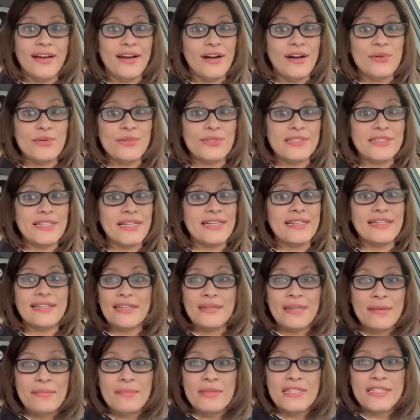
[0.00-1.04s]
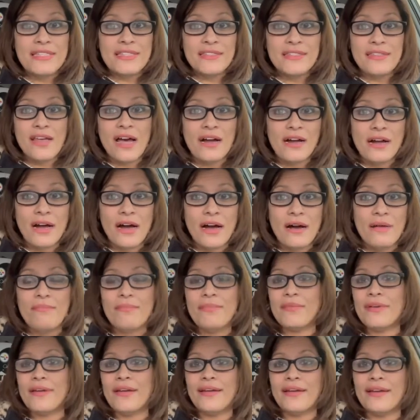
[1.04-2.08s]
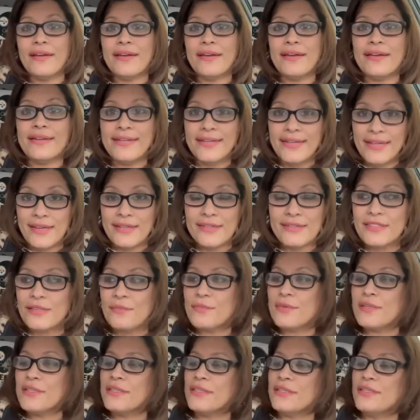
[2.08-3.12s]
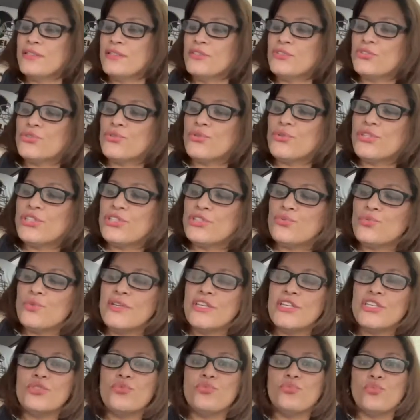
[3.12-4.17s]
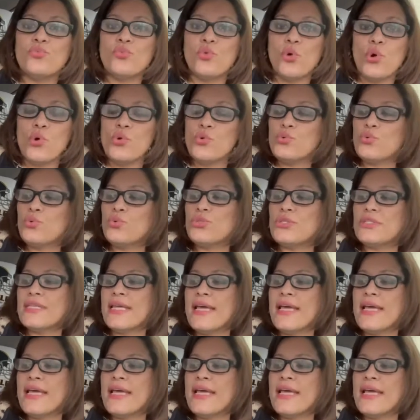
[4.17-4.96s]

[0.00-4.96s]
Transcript: i was like let me stock up and get some of these so this one is rose